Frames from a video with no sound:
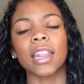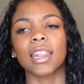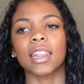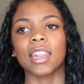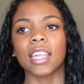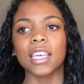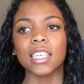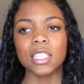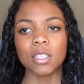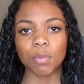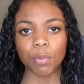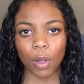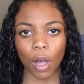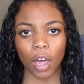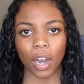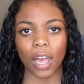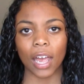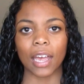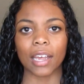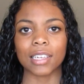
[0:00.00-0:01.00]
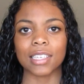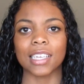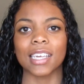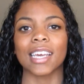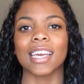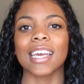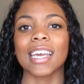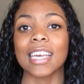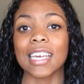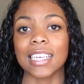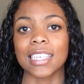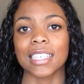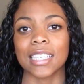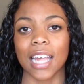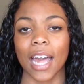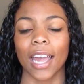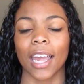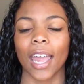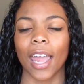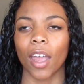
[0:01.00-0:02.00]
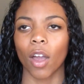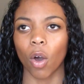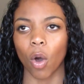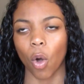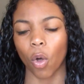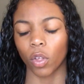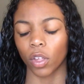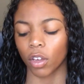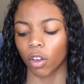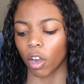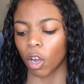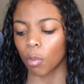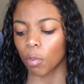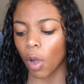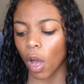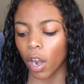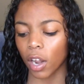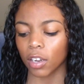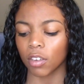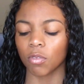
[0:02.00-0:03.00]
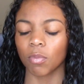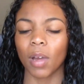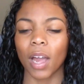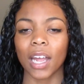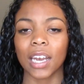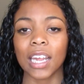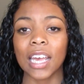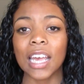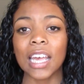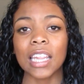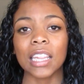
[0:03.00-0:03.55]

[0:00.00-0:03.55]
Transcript: This product is like a holy grail product of mine.